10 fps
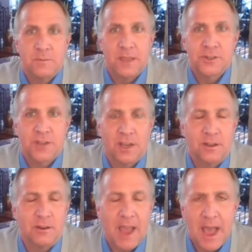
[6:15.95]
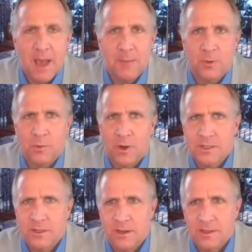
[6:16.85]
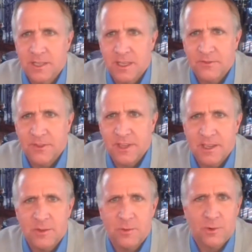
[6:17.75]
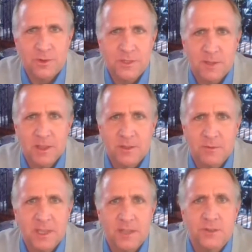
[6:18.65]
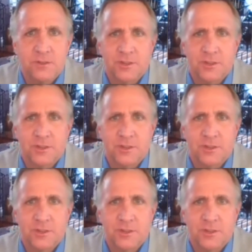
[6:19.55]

You may check your app or watch it on TV or some other means